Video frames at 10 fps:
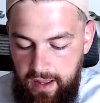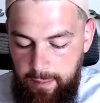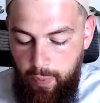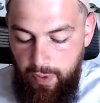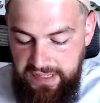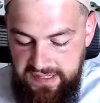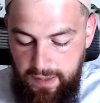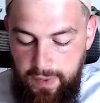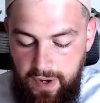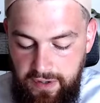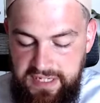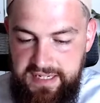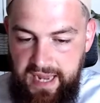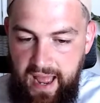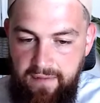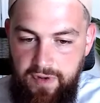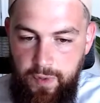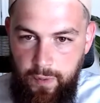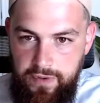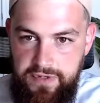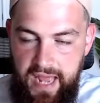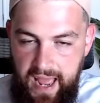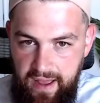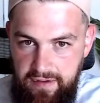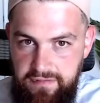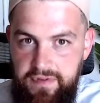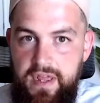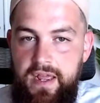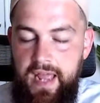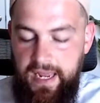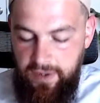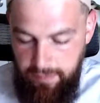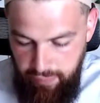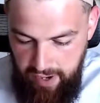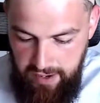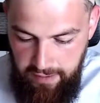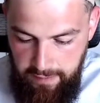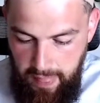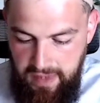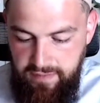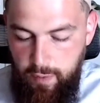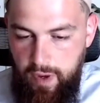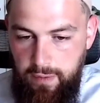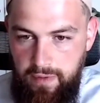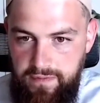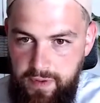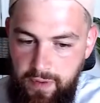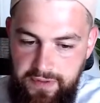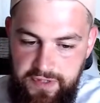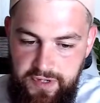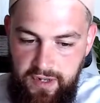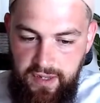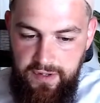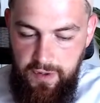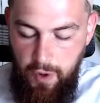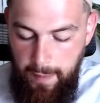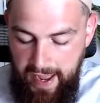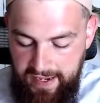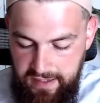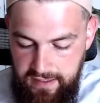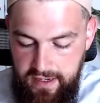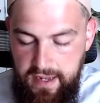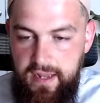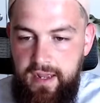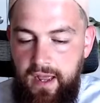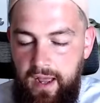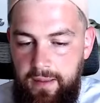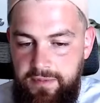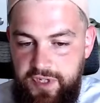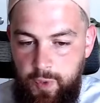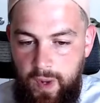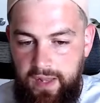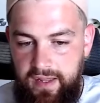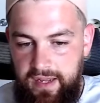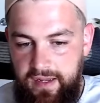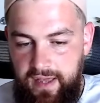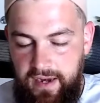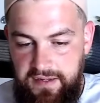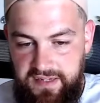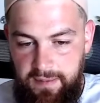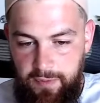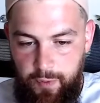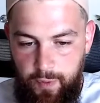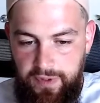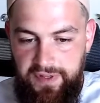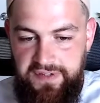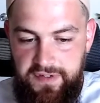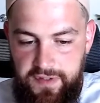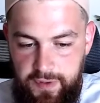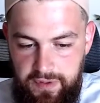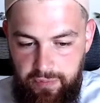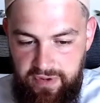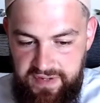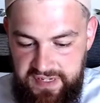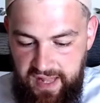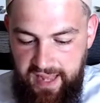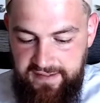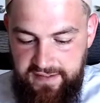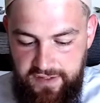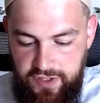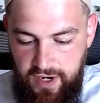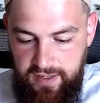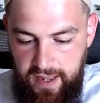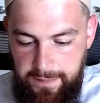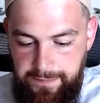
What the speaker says: points that we all need to have in order to have a good prayer. And if you want to review those, inshallah, you can go back and just quickly kind of skim through or listen to the previous classes, inshallah.